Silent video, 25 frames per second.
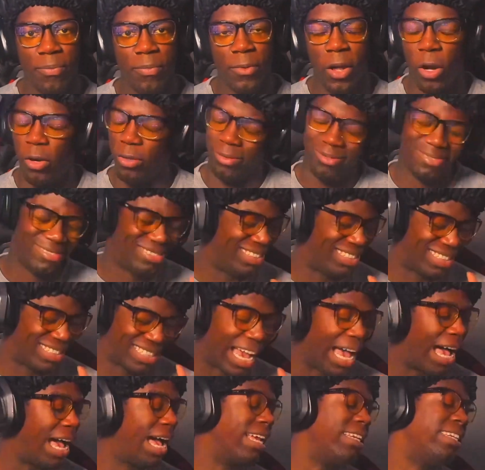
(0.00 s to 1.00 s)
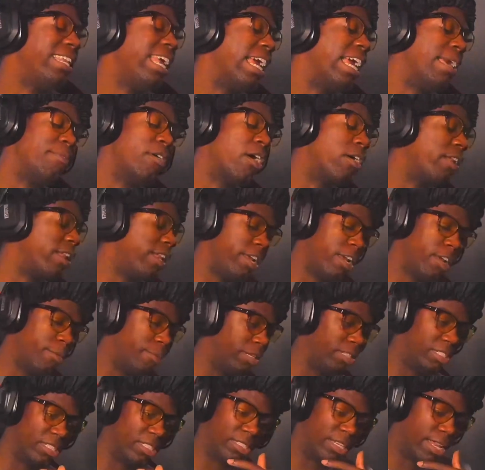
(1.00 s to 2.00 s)
Oh, God damn, y'all didn't hear
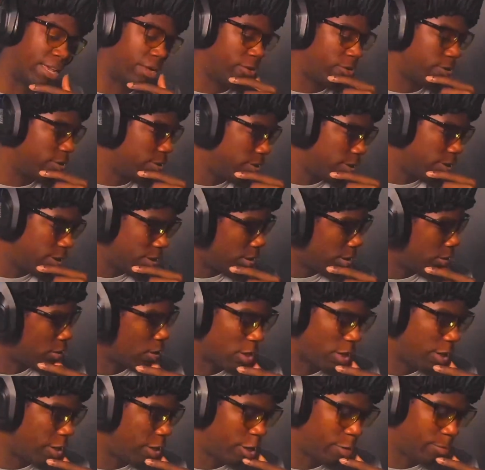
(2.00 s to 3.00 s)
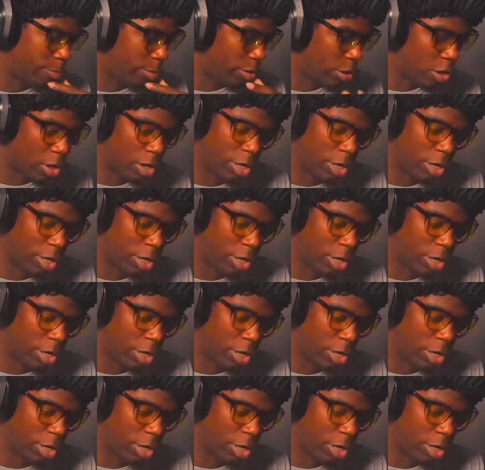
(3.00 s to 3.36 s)
me just now. Y'all didn't hear me.